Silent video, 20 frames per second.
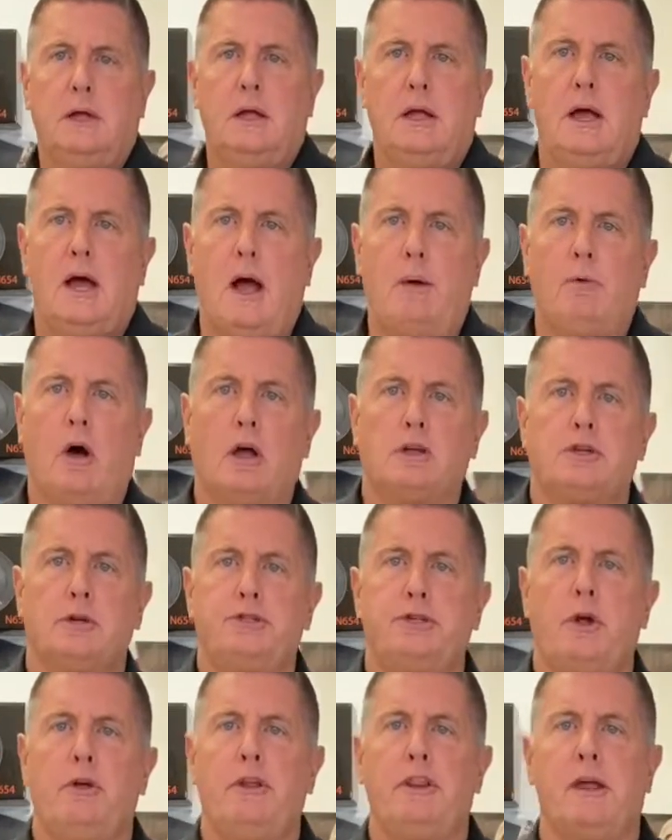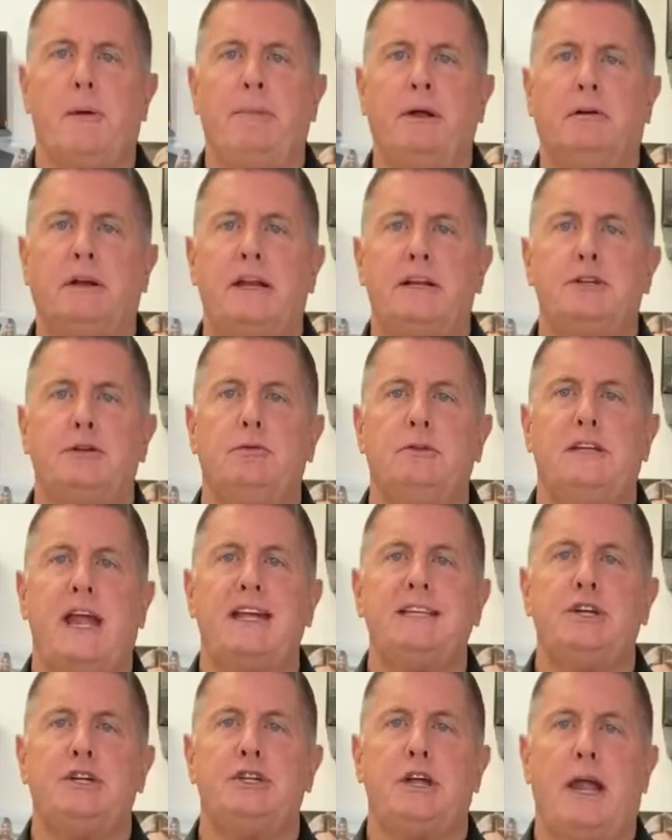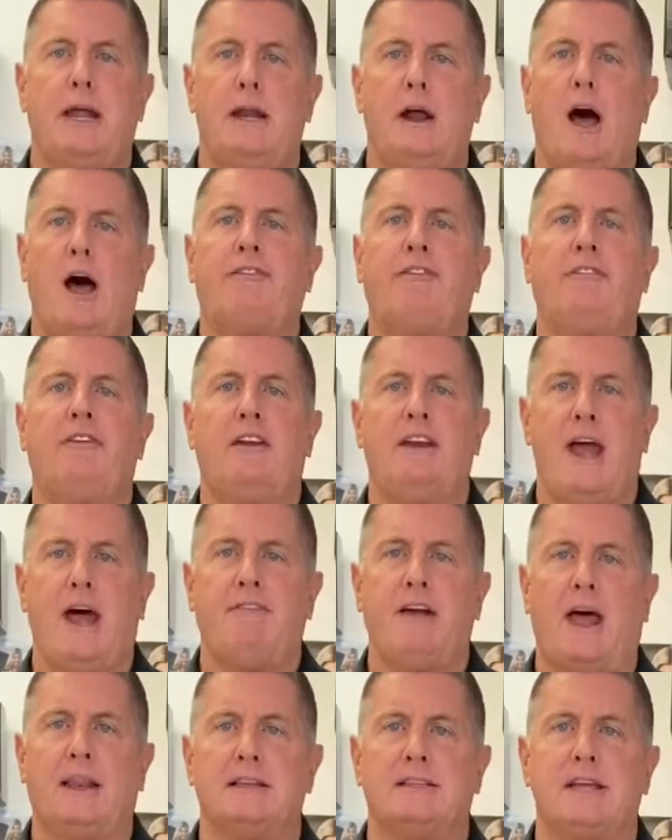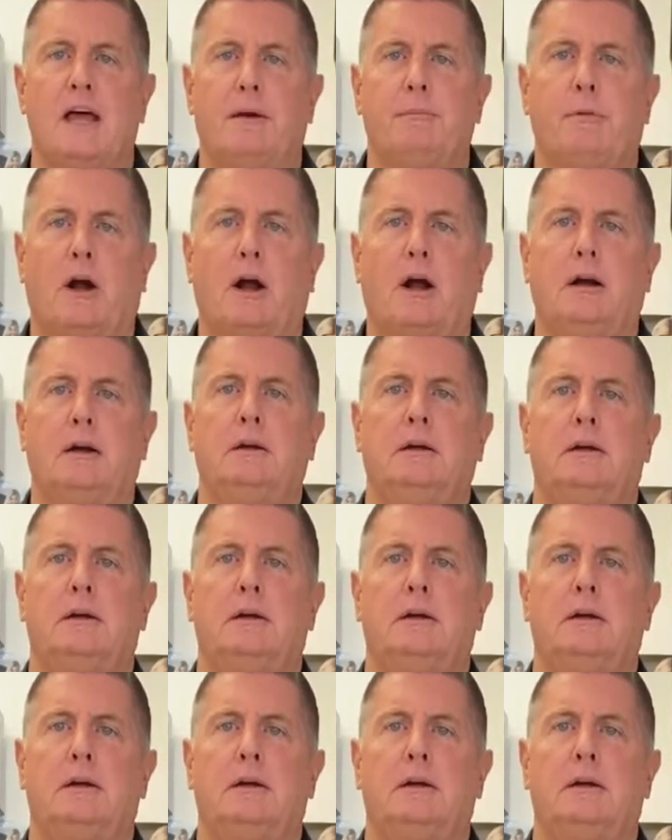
I will also show you the ability to daisy chain off of a Navatlas soundbar